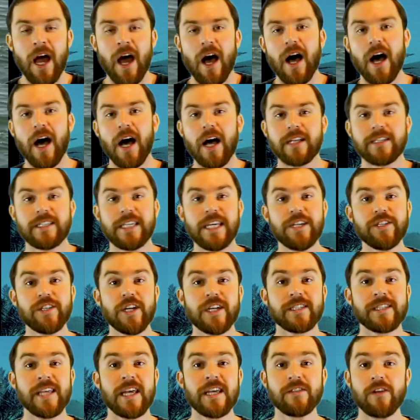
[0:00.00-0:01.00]

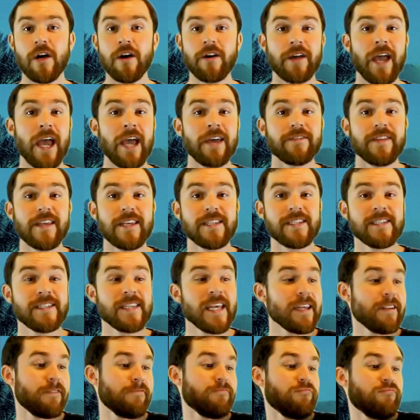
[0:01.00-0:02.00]
TJ says, okay, this is
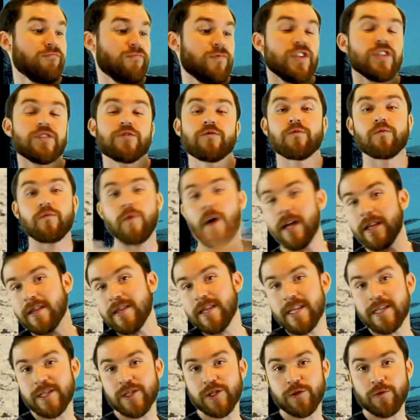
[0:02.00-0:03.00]
it. Just run
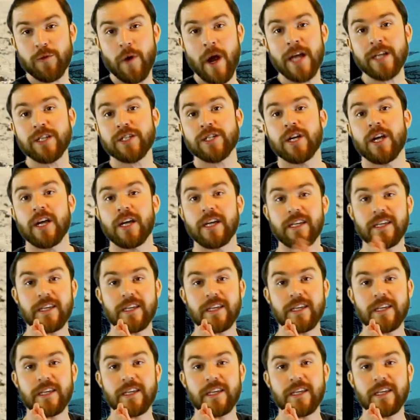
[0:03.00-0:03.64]
this stretch.